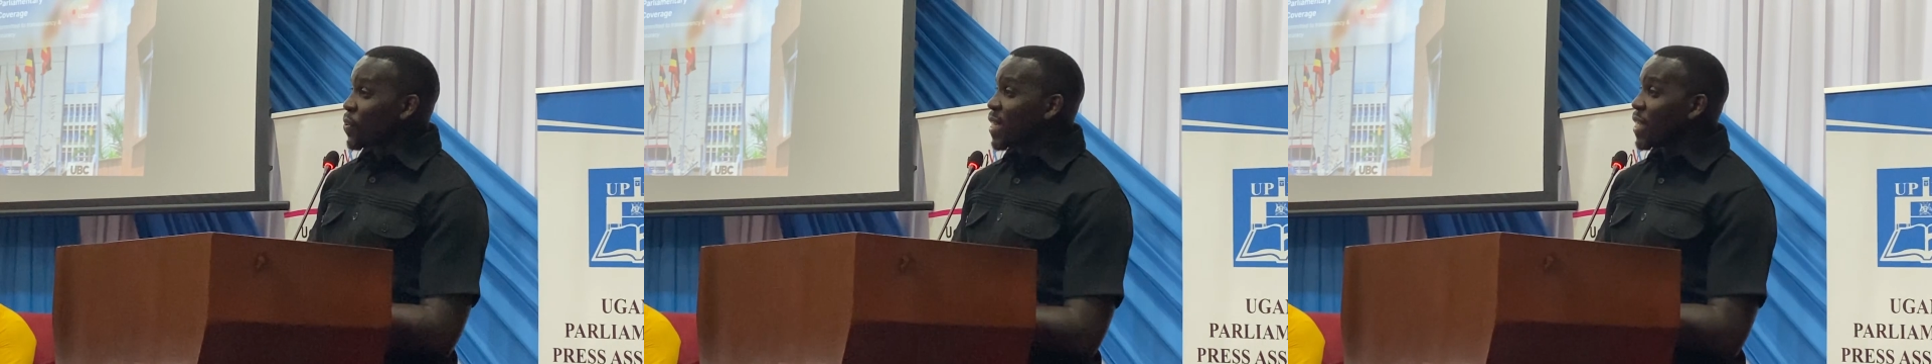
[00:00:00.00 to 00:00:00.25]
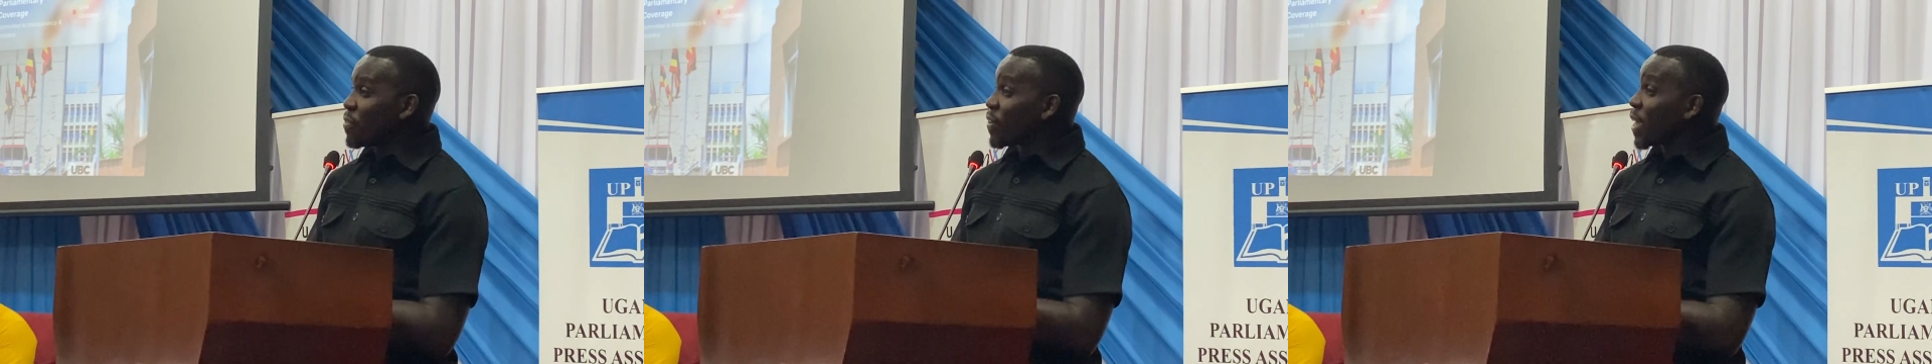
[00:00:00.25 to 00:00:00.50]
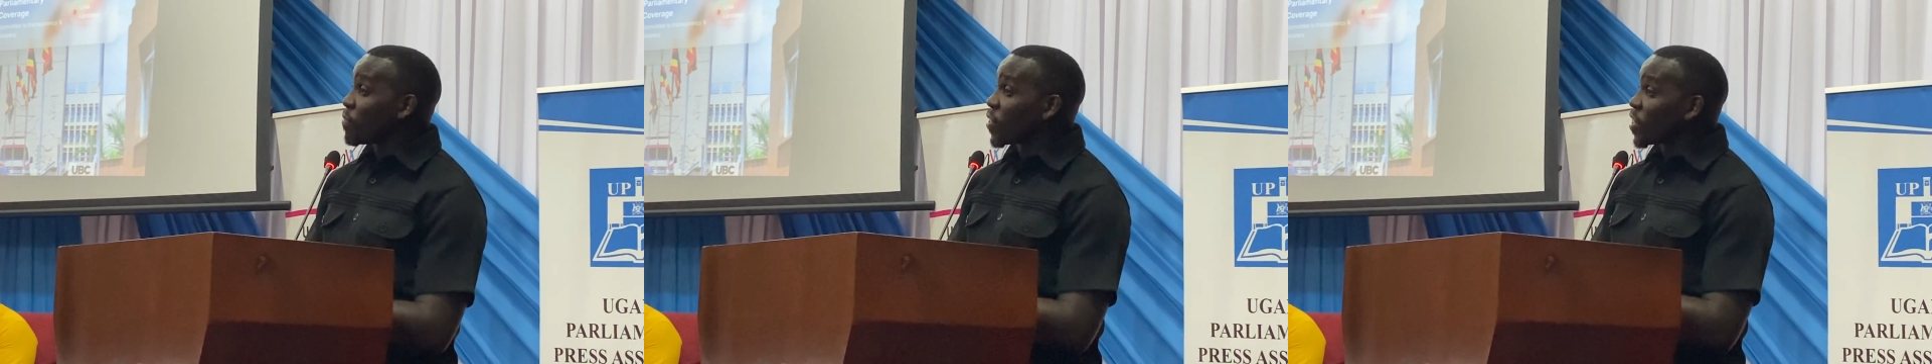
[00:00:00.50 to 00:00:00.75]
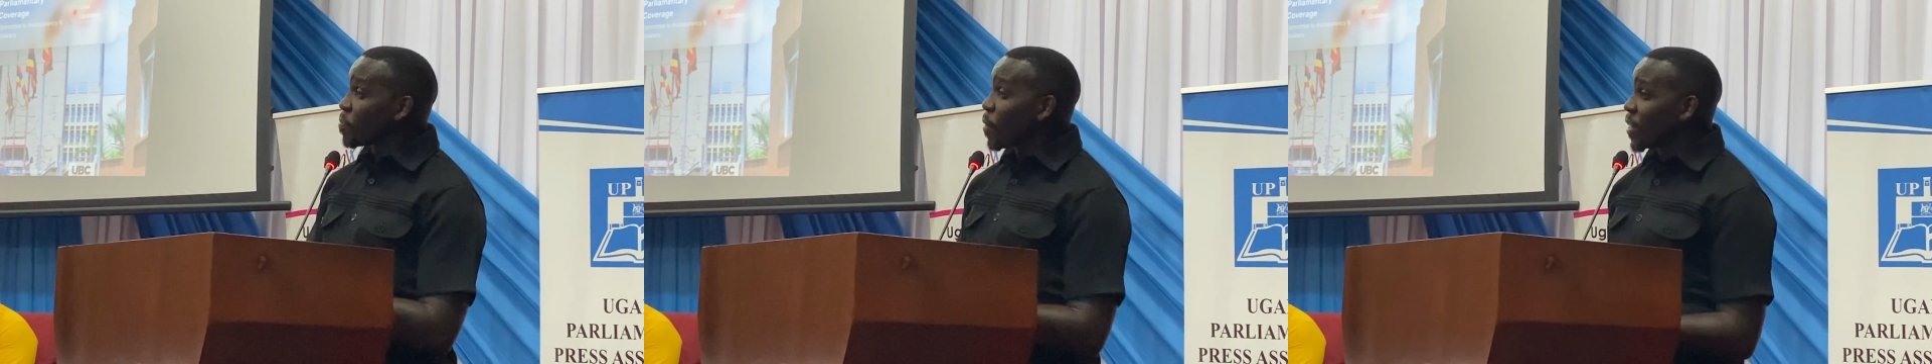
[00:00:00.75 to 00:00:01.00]
3, 5,
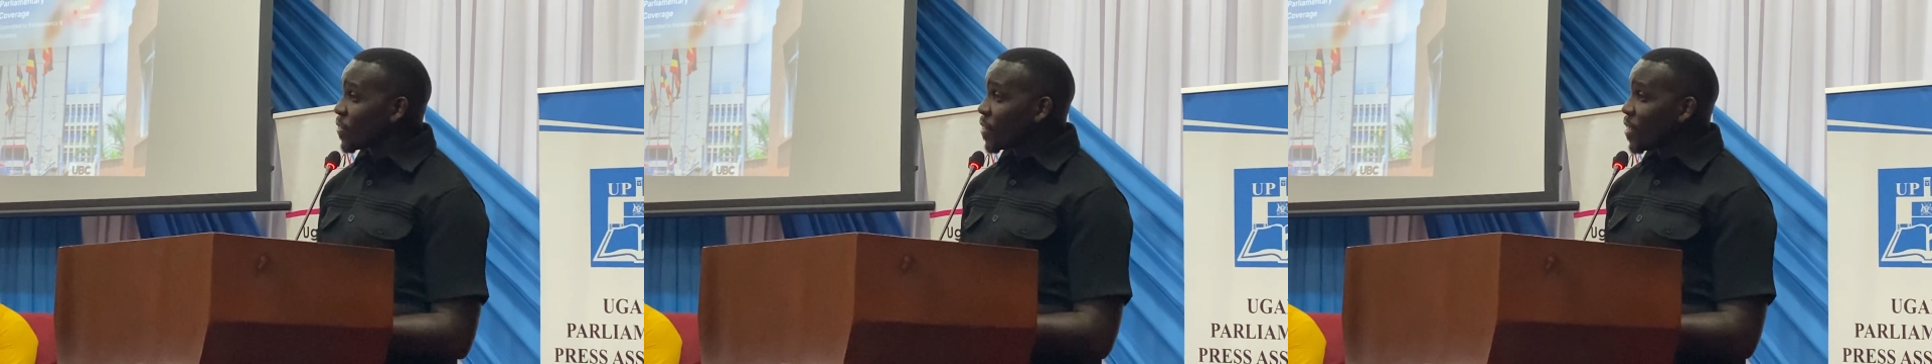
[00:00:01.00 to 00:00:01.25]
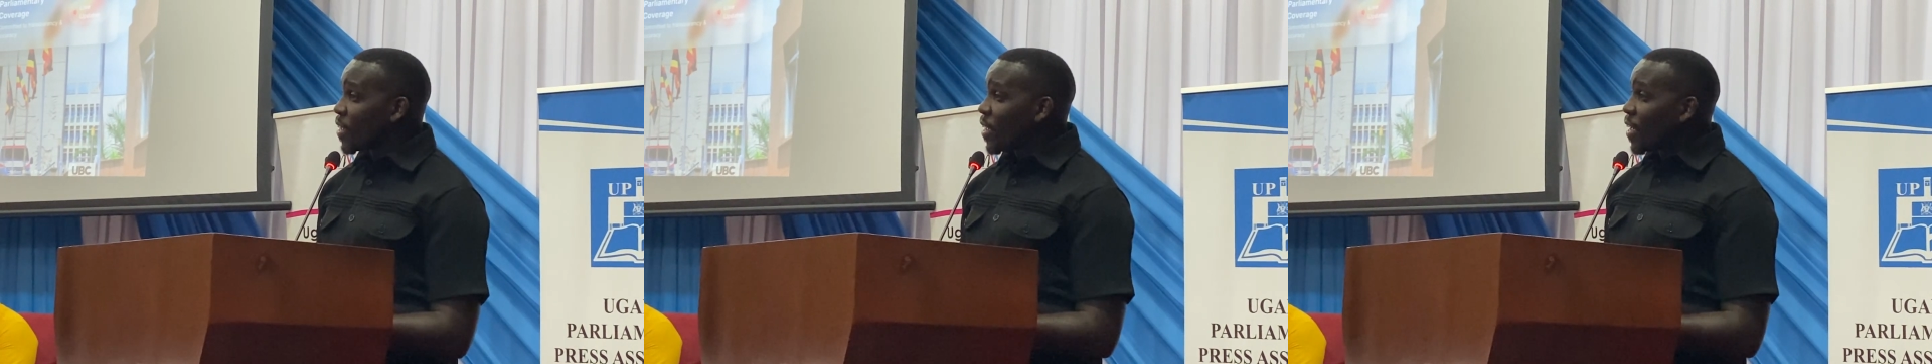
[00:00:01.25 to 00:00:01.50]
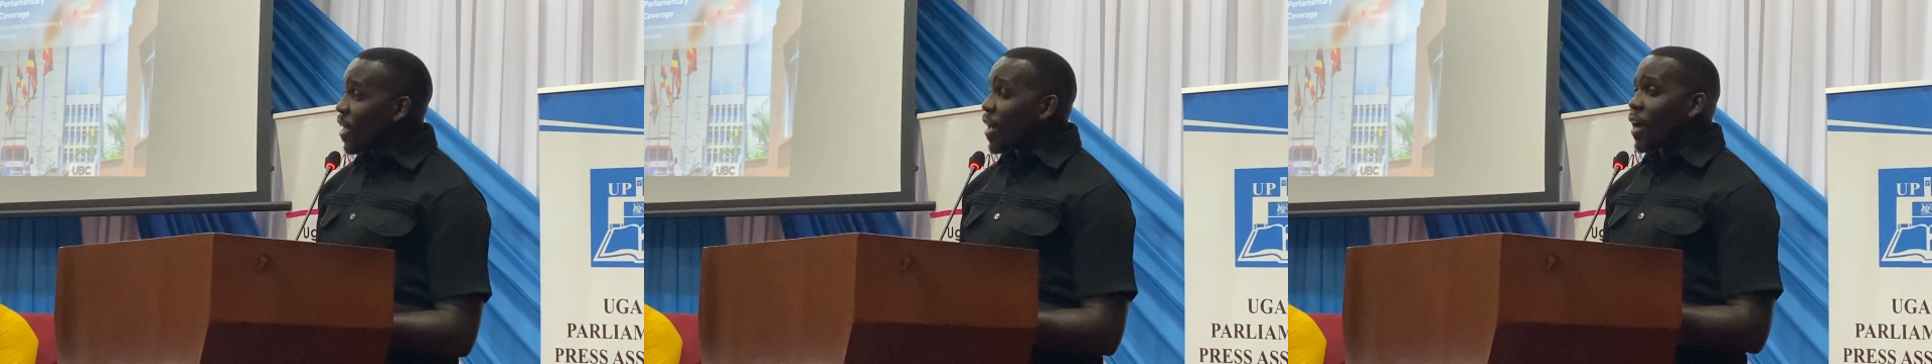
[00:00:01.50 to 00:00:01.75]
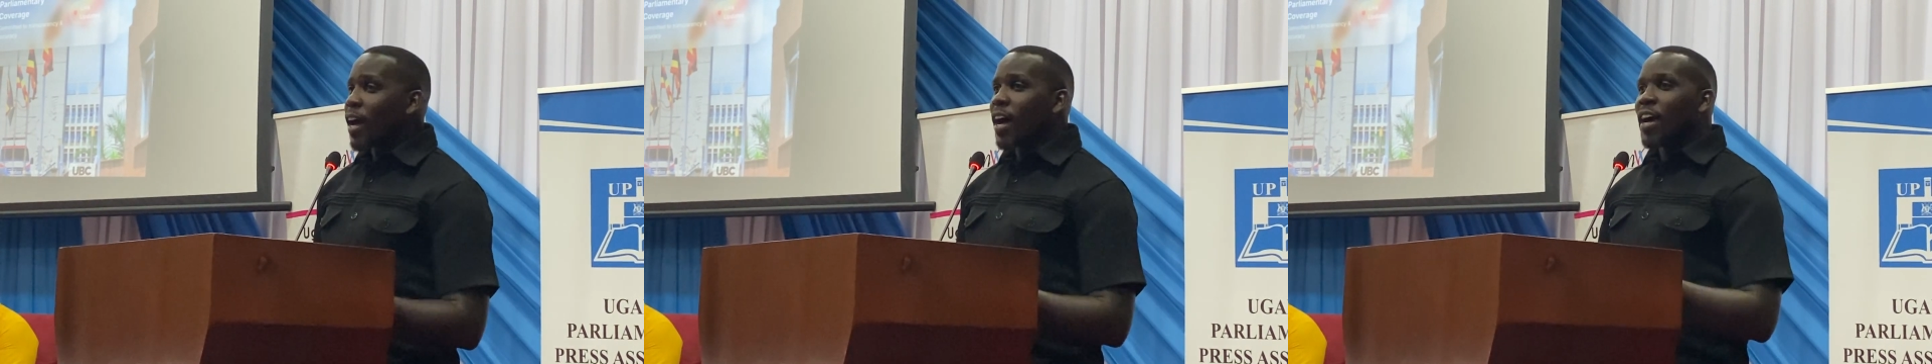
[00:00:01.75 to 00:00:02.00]
6 months,
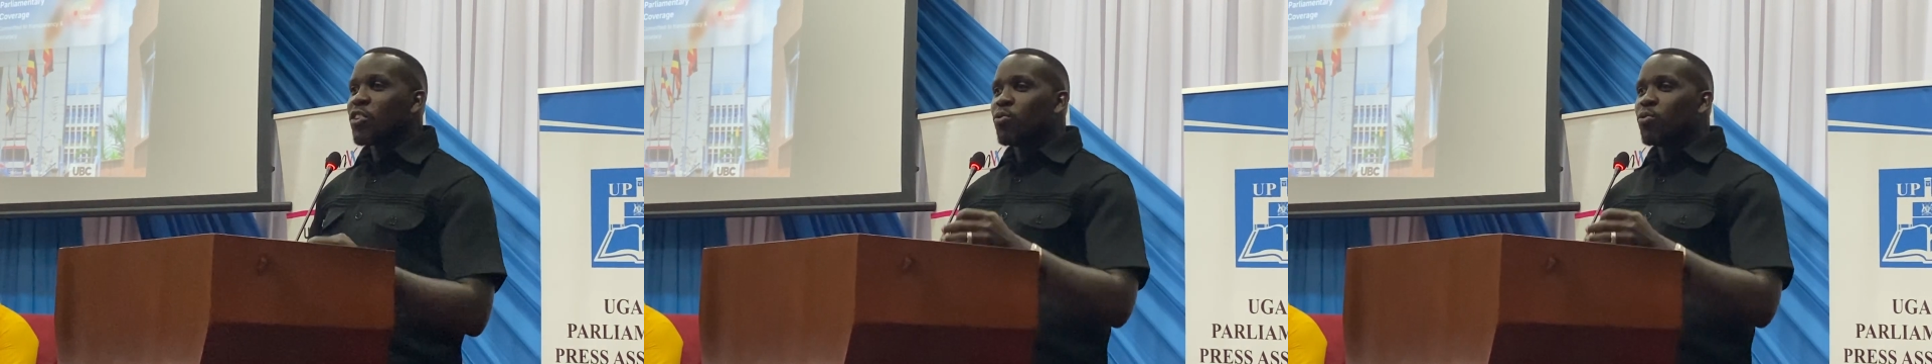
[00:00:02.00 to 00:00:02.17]
and